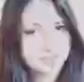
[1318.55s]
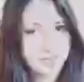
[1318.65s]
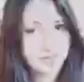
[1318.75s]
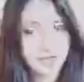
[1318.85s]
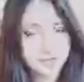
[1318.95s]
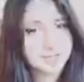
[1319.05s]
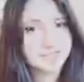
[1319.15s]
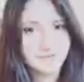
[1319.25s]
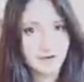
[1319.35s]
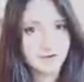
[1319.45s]
I'll go
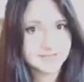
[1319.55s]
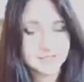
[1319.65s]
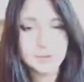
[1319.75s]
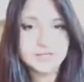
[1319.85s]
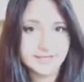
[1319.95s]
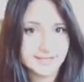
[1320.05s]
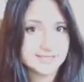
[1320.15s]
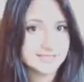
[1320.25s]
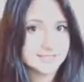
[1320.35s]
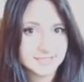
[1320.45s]
as far as calling it
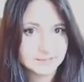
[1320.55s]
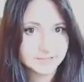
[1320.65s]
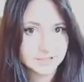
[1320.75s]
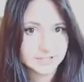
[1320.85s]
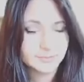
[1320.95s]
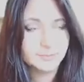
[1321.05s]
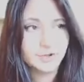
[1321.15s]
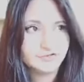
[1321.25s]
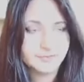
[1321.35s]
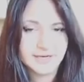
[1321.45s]
a deception, a
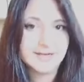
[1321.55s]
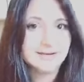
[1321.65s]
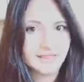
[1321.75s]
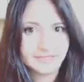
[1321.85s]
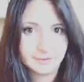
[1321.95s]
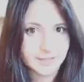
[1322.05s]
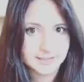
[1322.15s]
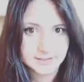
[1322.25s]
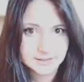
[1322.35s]
movement, another one.